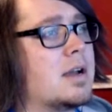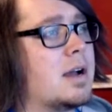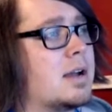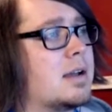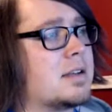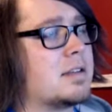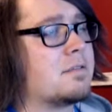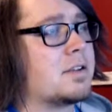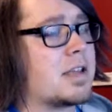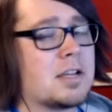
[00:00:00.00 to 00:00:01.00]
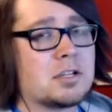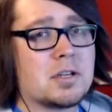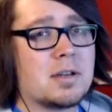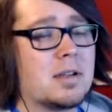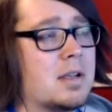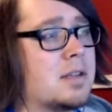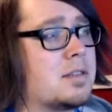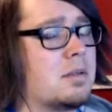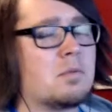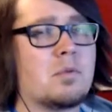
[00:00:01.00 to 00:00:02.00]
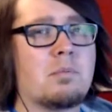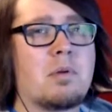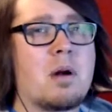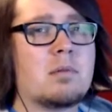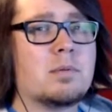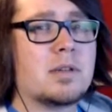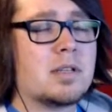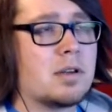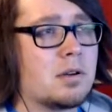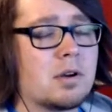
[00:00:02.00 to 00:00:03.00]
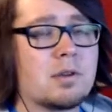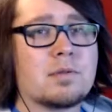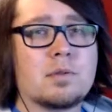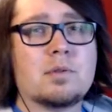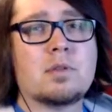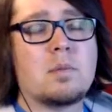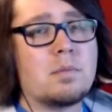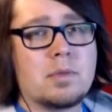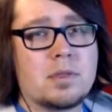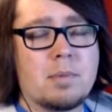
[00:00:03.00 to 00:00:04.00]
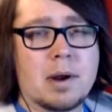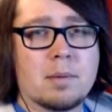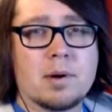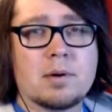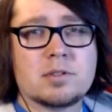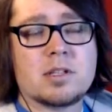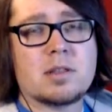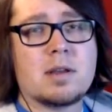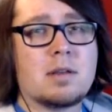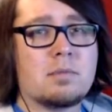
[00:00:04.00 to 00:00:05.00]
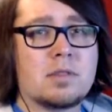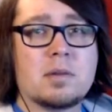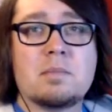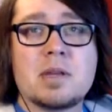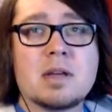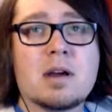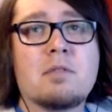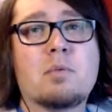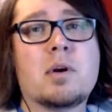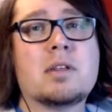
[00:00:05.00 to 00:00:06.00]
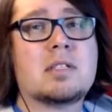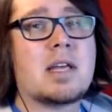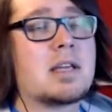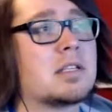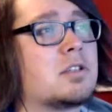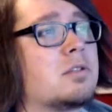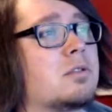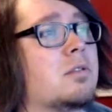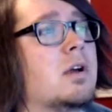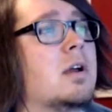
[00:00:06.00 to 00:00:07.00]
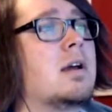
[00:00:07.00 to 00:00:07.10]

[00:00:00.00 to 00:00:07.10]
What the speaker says: identification that will probably go through the bare bones and the meat of what it takes to